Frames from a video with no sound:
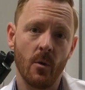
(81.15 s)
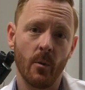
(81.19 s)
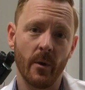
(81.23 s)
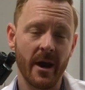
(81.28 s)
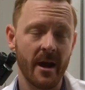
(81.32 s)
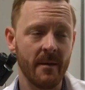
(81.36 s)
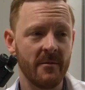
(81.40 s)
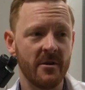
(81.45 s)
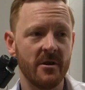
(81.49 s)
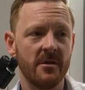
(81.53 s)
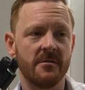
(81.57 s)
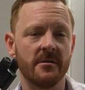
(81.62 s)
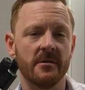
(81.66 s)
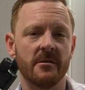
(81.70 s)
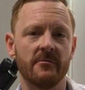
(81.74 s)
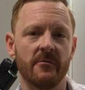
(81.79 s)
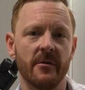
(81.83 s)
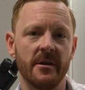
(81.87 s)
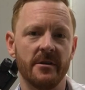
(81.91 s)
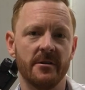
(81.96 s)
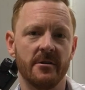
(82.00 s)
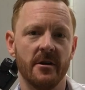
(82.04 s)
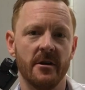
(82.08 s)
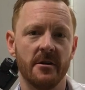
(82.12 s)
We aim to use this
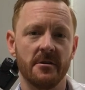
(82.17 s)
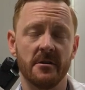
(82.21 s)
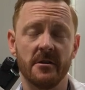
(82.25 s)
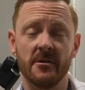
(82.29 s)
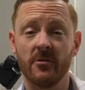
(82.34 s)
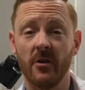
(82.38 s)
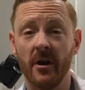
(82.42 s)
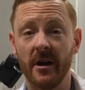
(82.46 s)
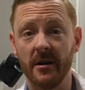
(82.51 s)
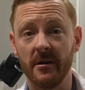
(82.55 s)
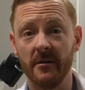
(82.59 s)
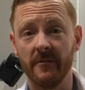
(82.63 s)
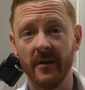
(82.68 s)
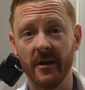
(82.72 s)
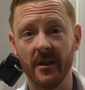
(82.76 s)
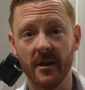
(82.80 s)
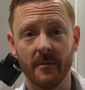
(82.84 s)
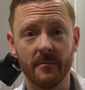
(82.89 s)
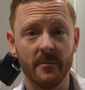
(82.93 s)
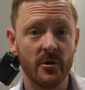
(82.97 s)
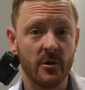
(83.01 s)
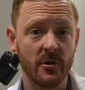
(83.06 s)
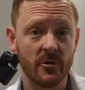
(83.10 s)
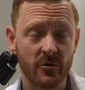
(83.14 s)
research to try to
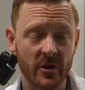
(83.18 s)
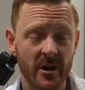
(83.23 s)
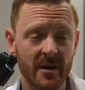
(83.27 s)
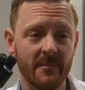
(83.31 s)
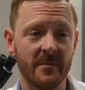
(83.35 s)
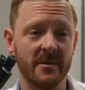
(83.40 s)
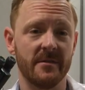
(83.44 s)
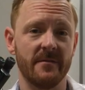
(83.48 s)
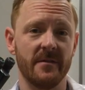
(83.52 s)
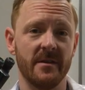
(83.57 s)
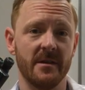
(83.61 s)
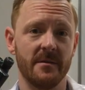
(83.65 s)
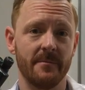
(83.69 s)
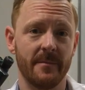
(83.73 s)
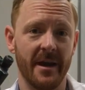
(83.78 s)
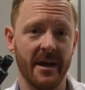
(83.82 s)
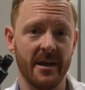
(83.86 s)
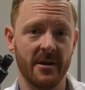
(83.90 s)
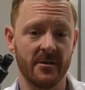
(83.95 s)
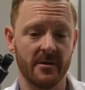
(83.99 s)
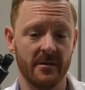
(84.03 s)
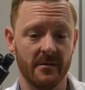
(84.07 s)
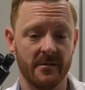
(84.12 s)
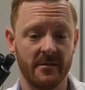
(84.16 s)
develop new treatments for these
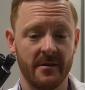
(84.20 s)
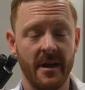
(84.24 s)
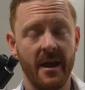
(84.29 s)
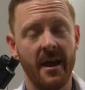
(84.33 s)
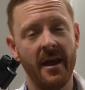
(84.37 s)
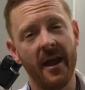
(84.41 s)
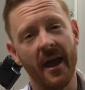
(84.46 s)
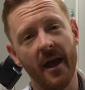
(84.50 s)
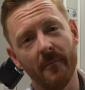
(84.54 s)
patients